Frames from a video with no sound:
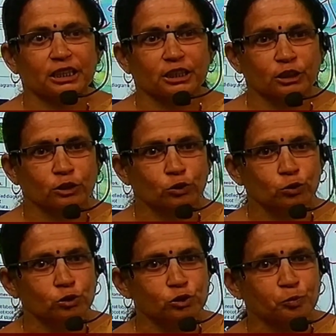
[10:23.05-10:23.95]
into
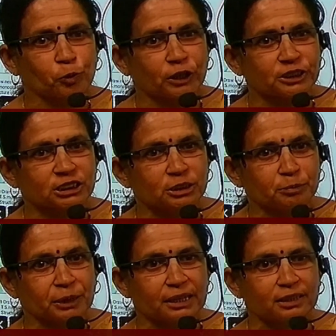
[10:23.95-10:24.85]
spongy
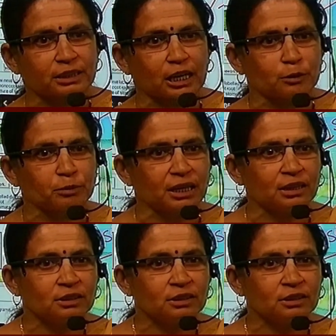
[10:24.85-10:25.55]
parenchyma